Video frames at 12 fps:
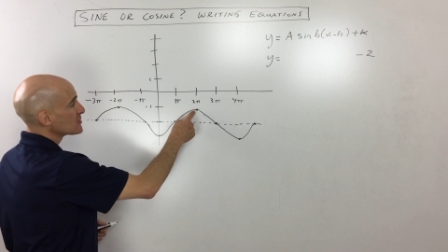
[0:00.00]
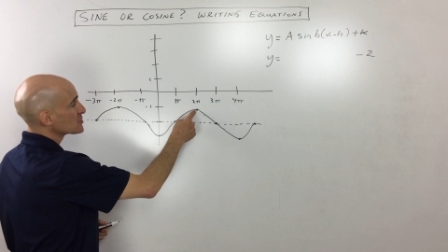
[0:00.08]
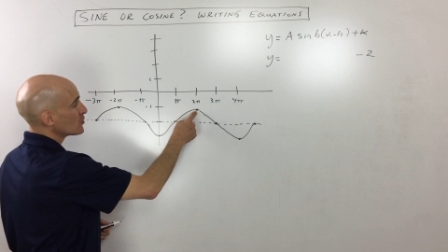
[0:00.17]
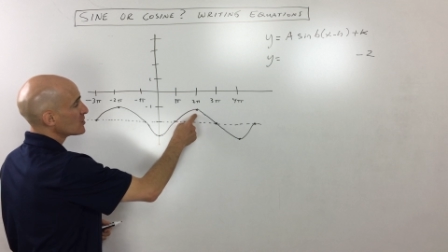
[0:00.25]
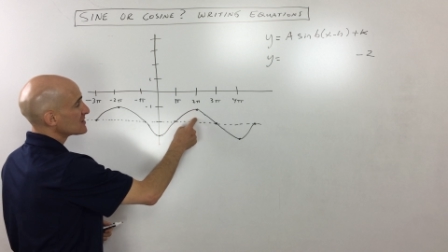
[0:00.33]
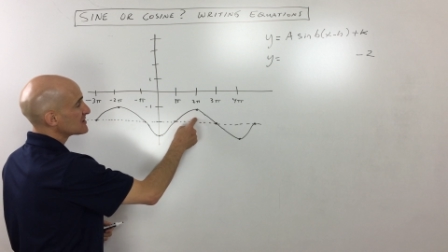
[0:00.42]

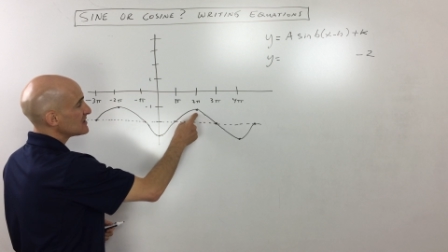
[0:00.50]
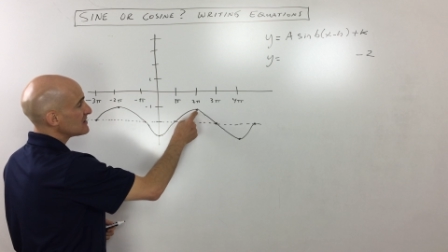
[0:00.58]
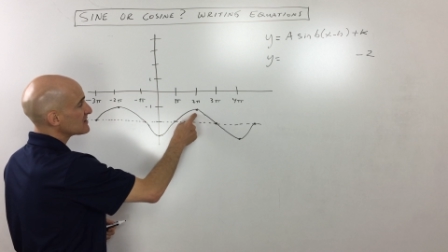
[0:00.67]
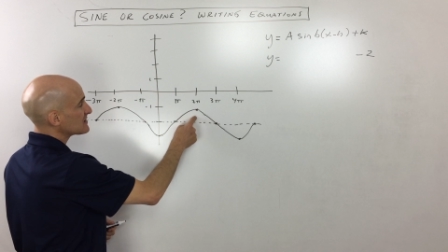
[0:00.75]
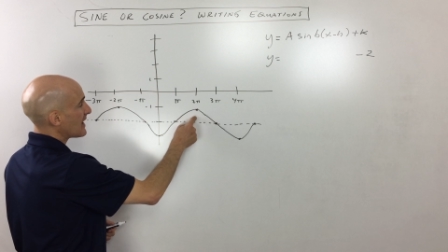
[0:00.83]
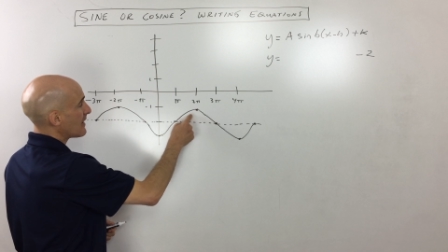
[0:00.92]
So you can see
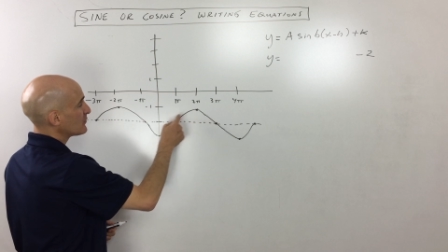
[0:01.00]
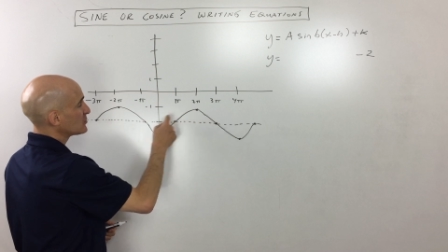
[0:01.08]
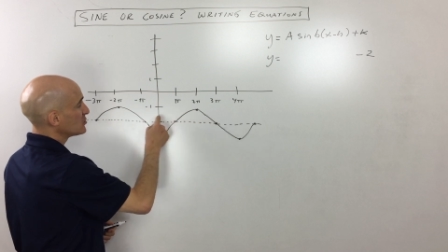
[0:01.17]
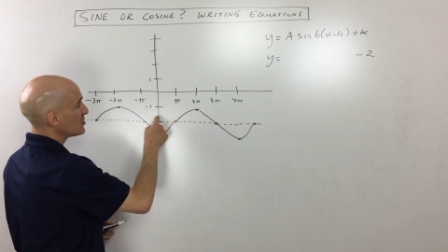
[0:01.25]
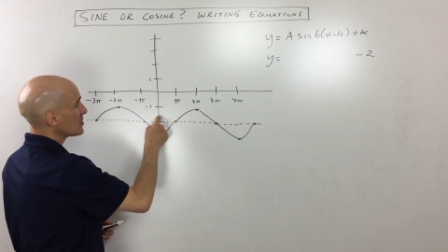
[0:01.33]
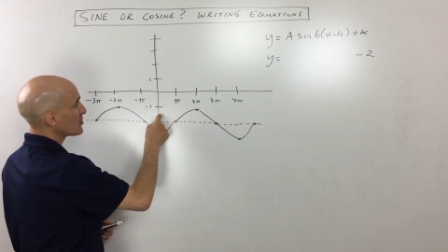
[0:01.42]
this
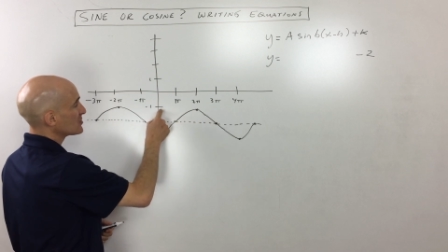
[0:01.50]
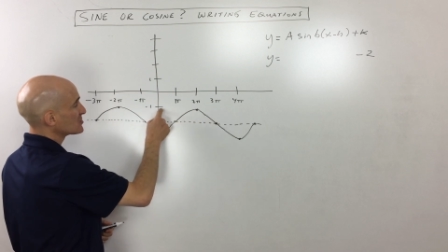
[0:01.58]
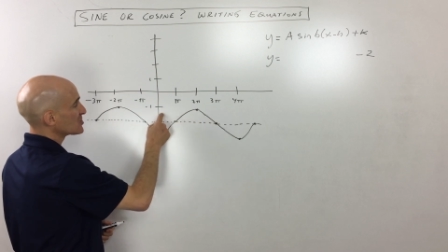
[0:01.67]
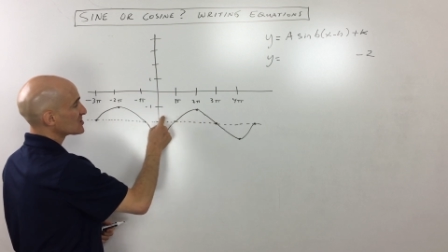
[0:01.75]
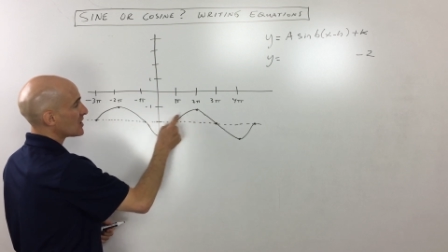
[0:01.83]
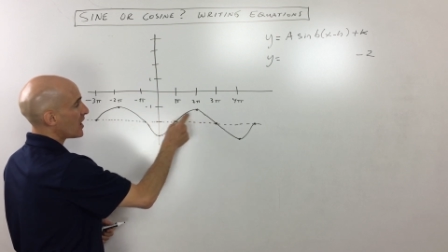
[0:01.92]
amplitude here is
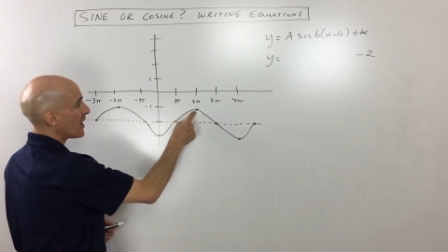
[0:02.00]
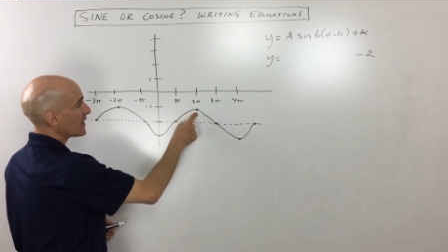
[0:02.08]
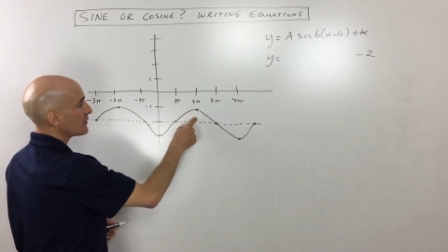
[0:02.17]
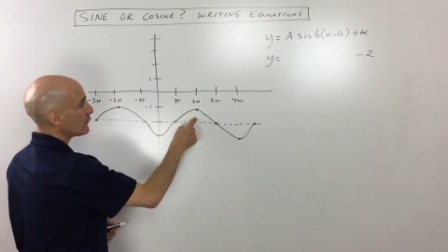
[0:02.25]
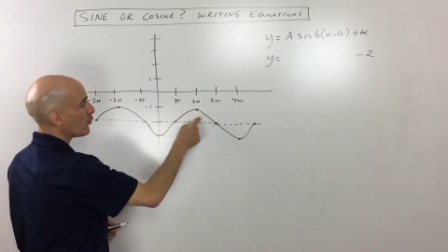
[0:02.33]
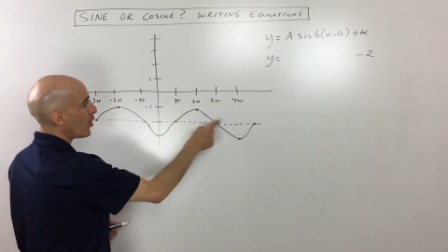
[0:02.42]
just a
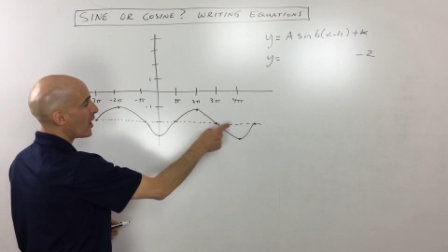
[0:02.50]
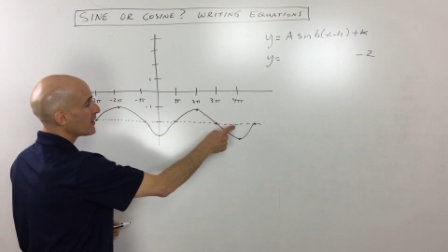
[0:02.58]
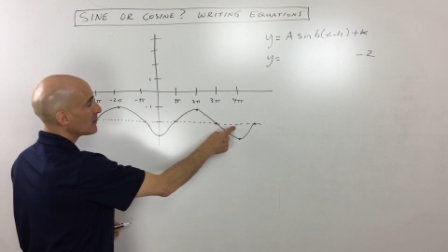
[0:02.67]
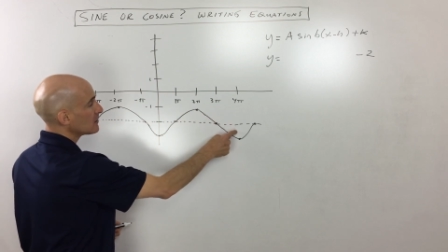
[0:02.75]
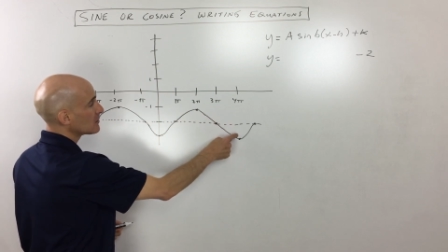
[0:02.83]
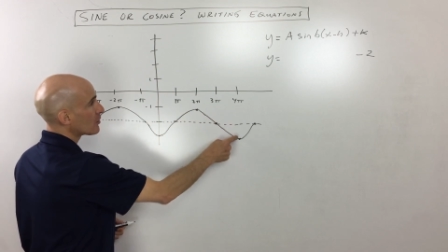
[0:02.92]
height of one,